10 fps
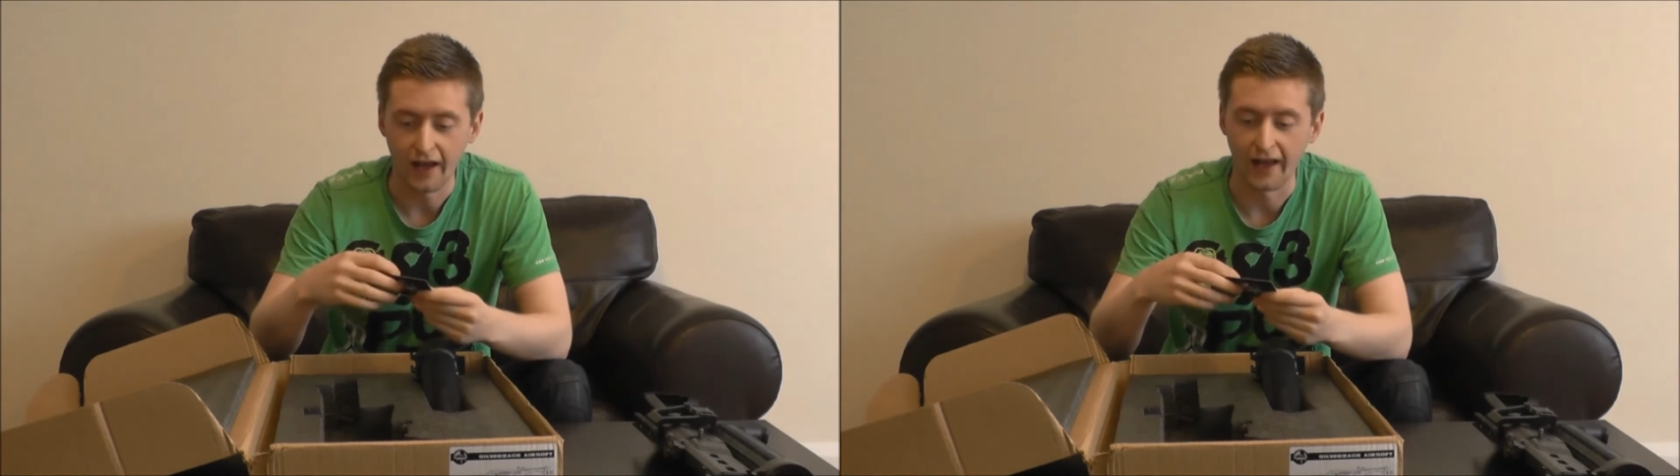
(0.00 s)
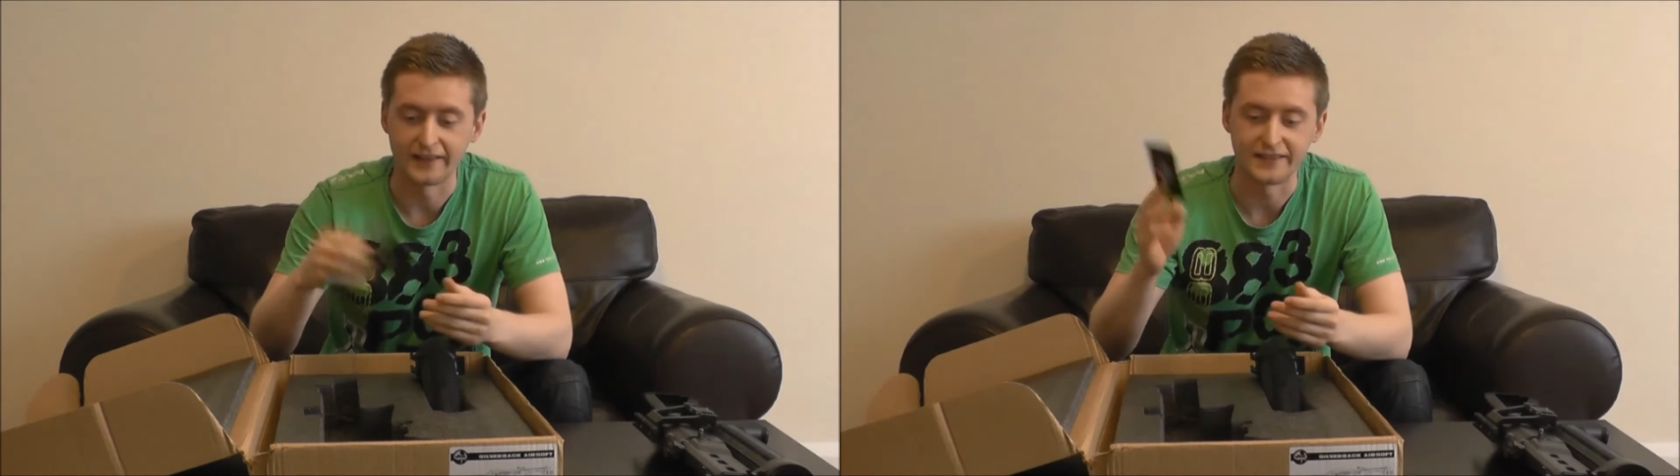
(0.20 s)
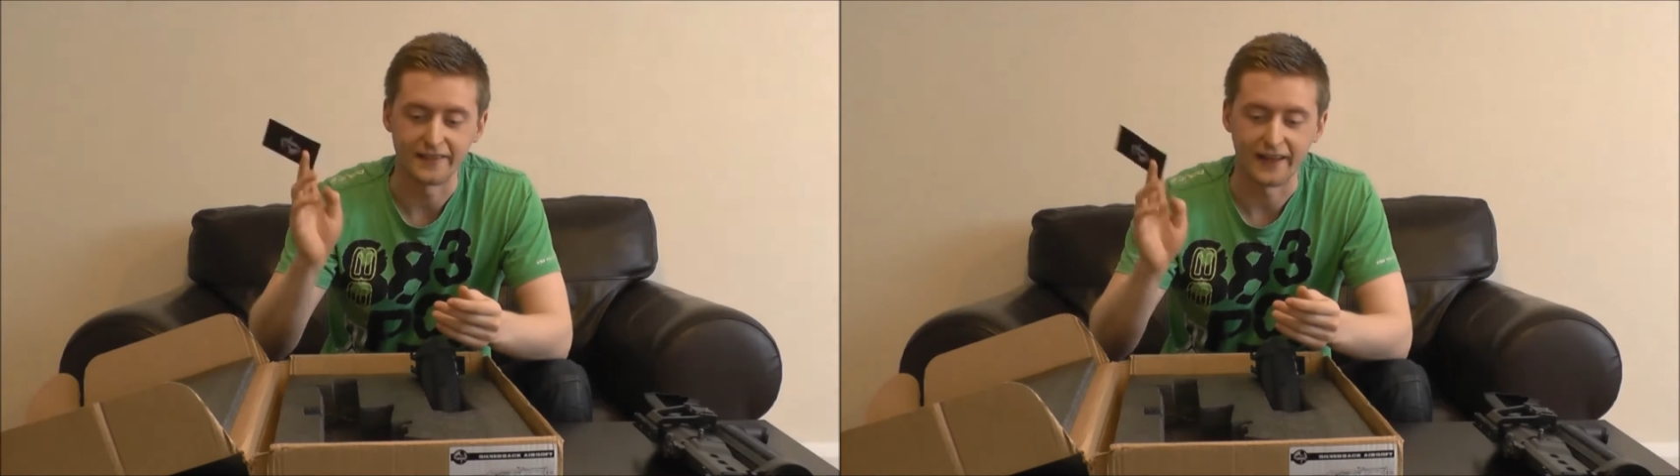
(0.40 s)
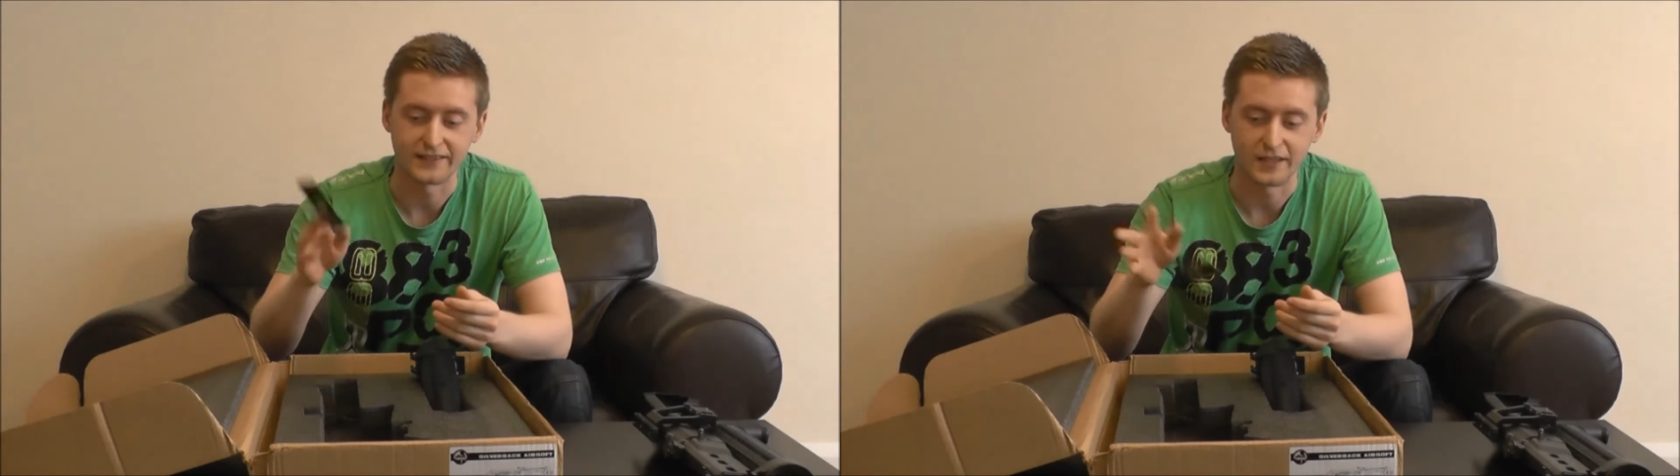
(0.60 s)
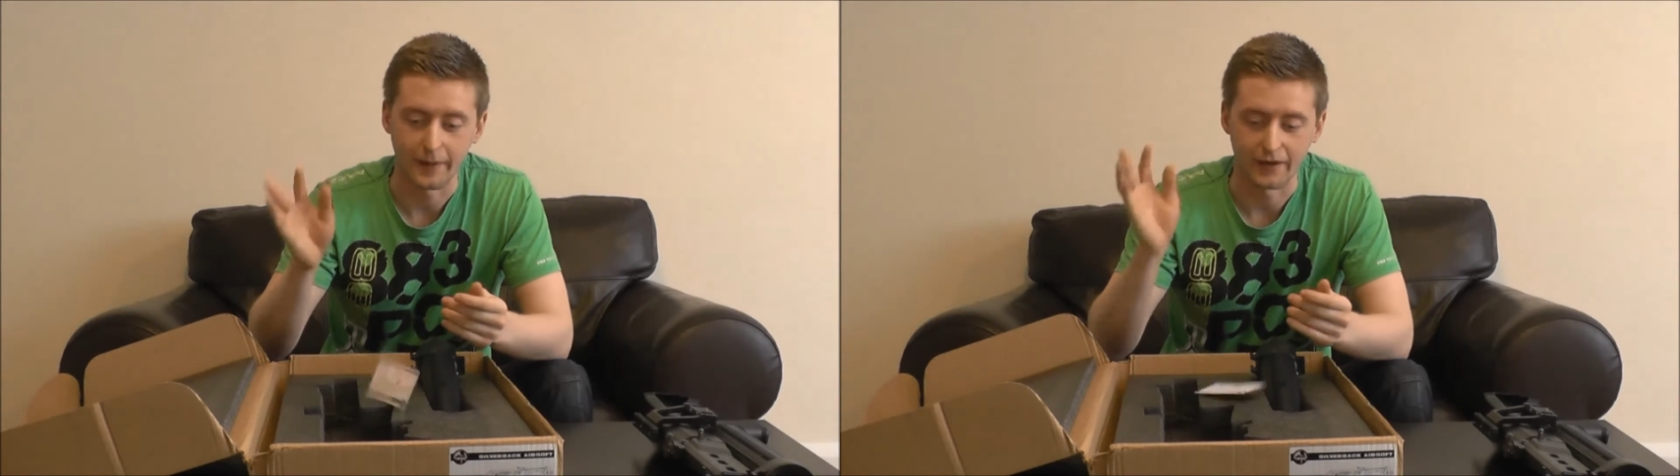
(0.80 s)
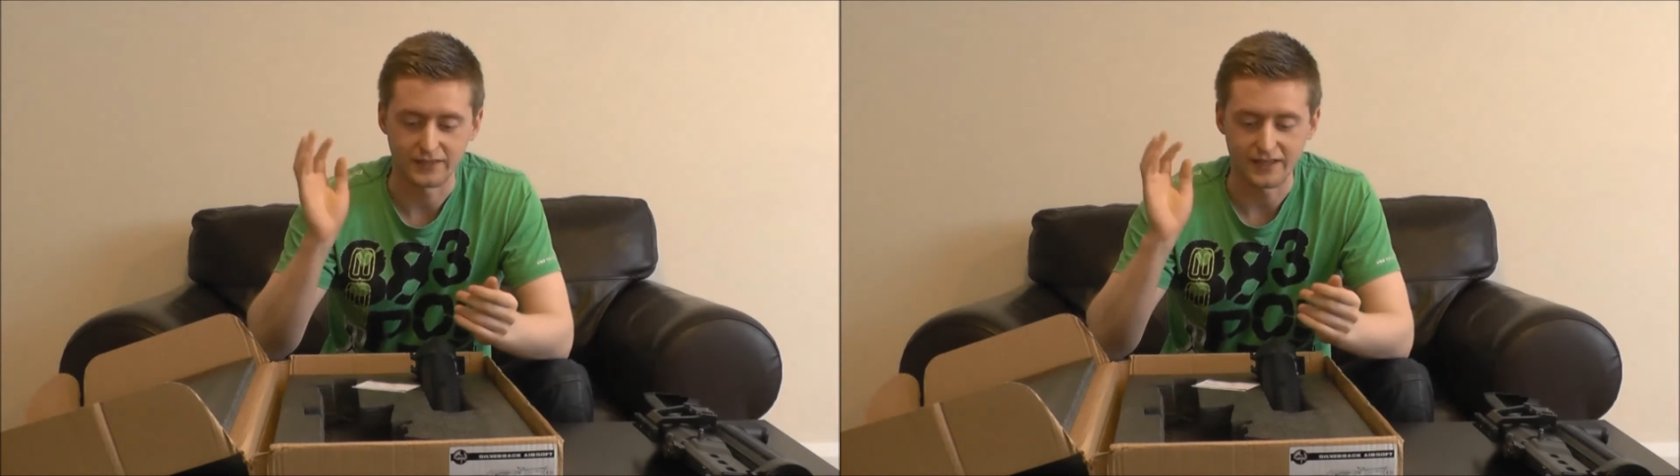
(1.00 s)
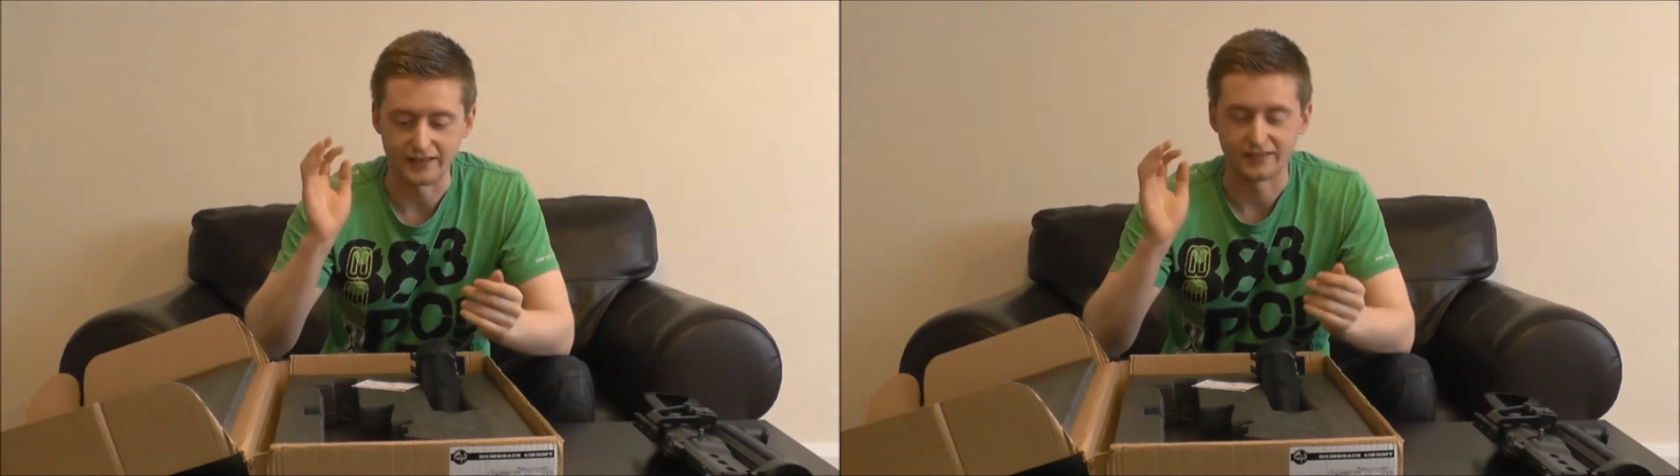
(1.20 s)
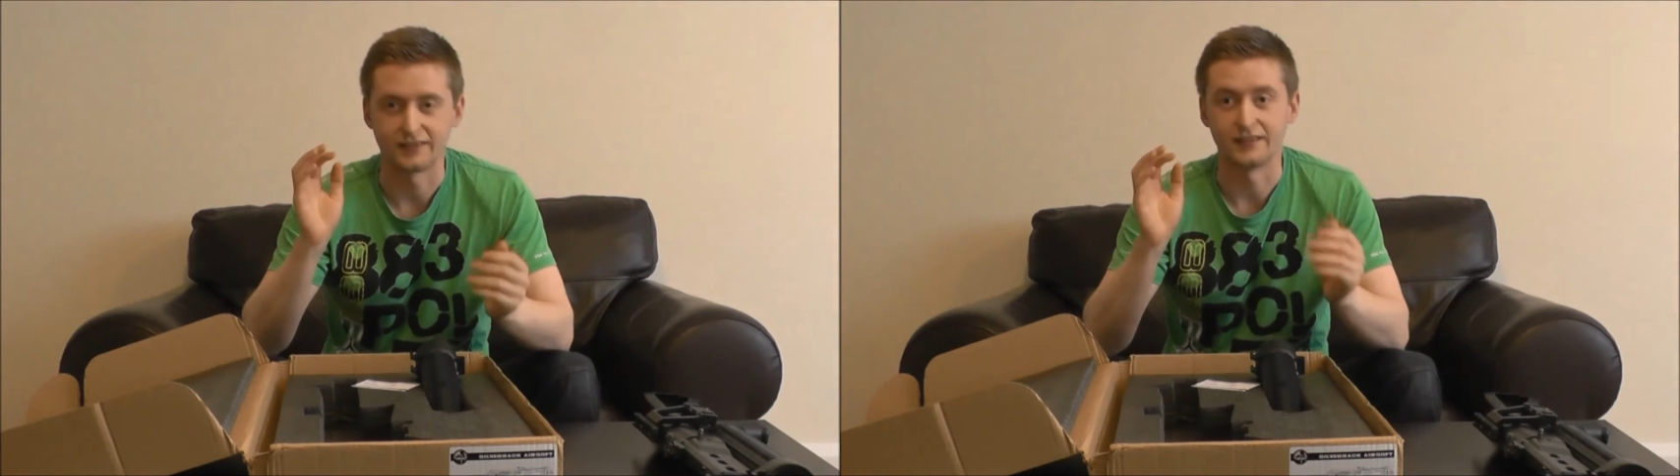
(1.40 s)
and that's about it.